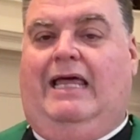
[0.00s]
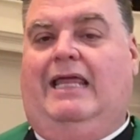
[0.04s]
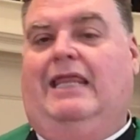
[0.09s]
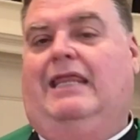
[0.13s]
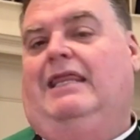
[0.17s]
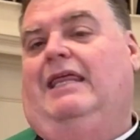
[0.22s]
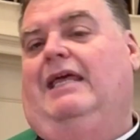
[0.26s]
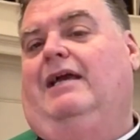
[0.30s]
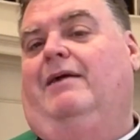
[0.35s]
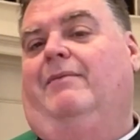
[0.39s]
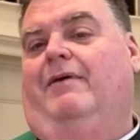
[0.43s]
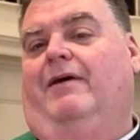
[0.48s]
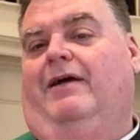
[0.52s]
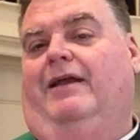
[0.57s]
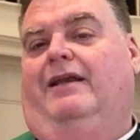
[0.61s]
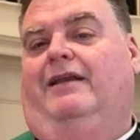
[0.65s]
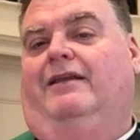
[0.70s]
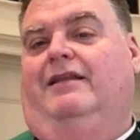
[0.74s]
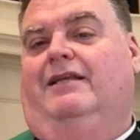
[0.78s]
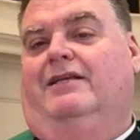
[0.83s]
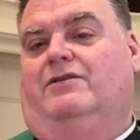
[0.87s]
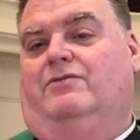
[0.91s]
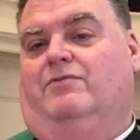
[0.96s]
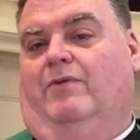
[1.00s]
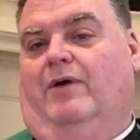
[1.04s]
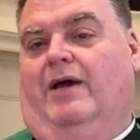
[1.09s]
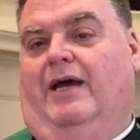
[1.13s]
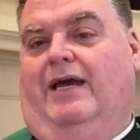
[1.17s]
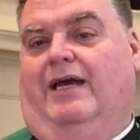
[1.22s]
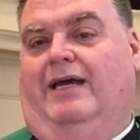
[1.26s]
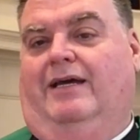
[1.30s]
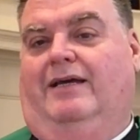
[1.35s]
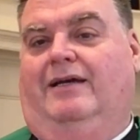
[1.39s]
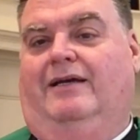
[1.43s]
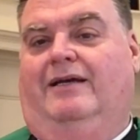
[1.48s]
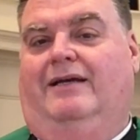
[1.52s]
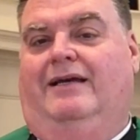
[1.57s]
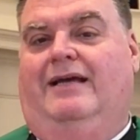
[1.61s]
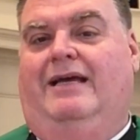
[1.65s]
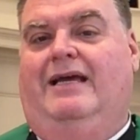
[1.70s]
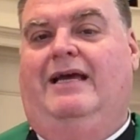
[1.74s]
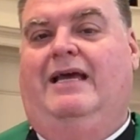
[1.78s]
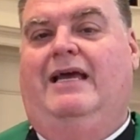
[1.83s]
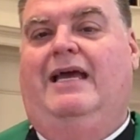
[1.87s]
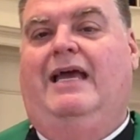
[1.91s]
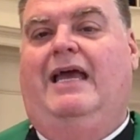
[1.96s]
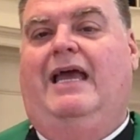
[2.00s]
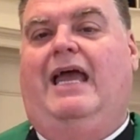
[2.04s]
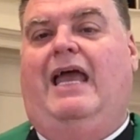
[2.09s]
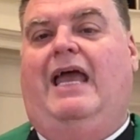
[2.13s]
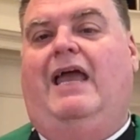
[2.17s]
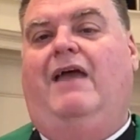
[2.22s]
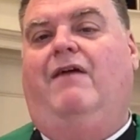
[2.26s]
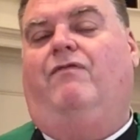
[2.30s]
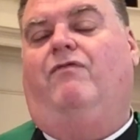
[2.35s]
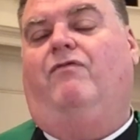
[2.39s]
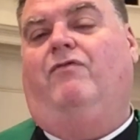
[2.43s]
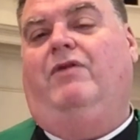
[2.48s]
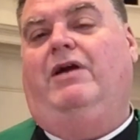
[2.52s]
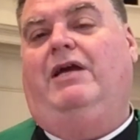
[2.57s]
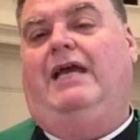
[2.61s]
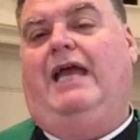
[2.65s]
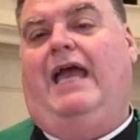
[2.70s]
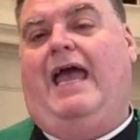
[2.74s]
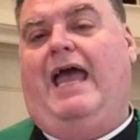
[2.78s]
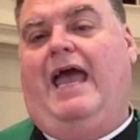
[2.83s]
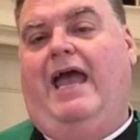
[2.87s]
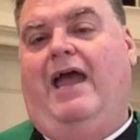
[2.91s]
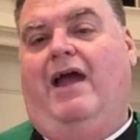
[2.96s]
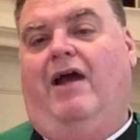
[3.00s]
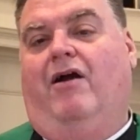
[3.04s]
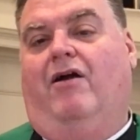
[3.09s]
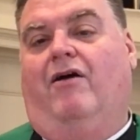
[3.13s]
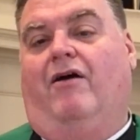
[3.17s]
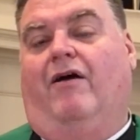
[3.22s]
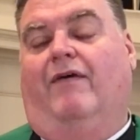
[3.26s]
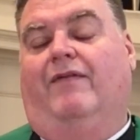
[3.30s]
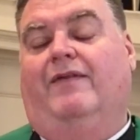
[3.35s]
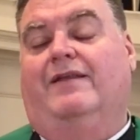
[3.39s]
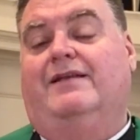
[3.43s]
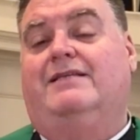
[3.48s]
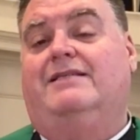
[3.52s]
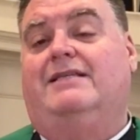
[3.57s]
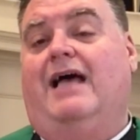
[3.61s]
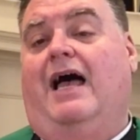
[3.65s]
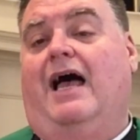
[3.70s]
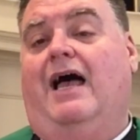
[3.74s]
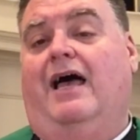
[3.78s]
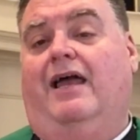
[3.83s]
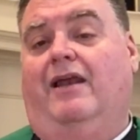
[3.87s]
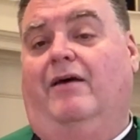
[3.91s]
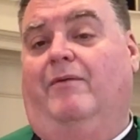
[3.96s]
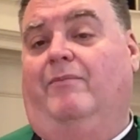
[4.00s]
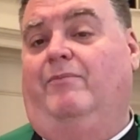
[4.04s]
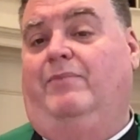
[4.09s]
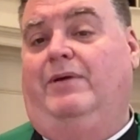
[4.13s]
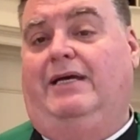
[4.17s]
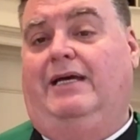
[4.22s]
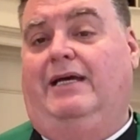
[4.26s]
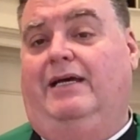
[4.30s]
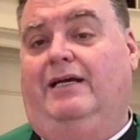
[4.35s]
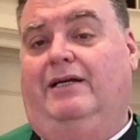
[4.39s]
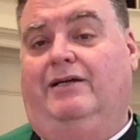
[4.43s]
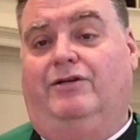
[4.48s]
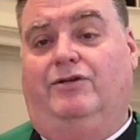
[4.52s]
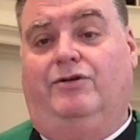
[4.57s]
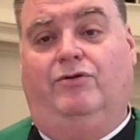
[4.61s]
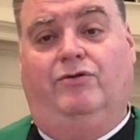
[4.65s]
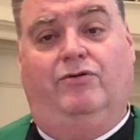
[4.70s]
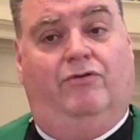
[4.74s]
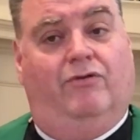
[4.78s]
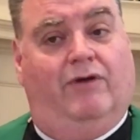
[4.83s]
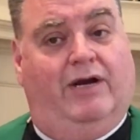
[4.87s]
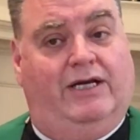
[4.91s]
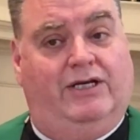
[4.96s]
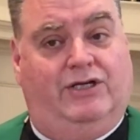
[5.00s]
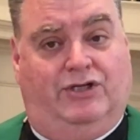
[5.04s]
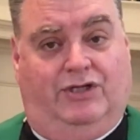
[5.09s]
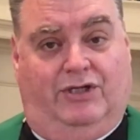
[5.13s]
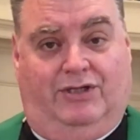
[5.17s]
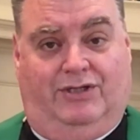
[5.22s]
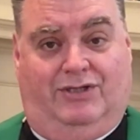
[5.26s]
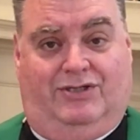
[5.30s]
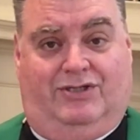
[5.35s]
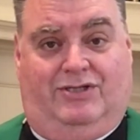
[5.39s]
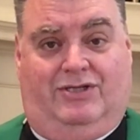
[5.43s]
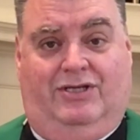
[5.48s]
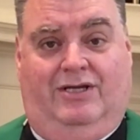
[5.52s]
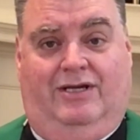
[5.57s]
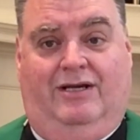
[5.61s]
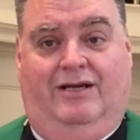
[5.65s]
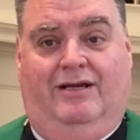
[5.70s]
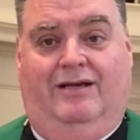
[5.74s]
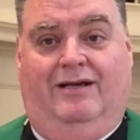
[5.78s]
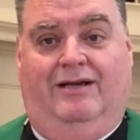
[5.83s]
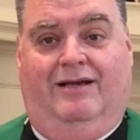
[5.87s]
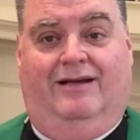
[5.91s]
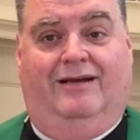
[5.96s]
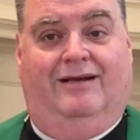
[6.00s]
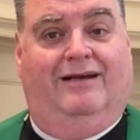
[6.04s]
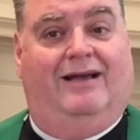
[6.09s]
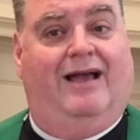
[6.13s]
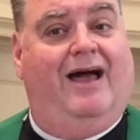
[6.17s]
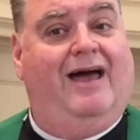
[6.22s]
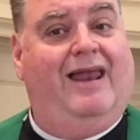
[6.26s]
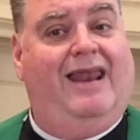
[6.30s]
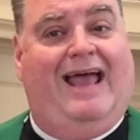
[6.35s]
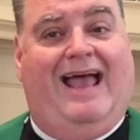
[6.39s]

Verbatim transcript: Think about it this way. If we err on the side of being too gracious, God